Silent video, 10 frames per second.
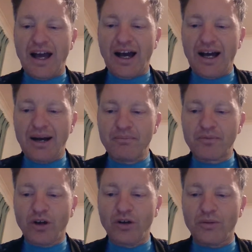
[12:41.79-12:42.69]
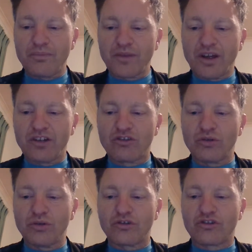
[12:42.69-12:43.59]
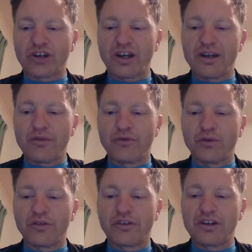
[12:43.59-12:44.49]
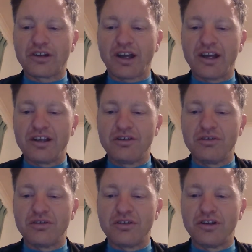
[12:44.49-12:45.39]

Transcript: George, KF4ZKU.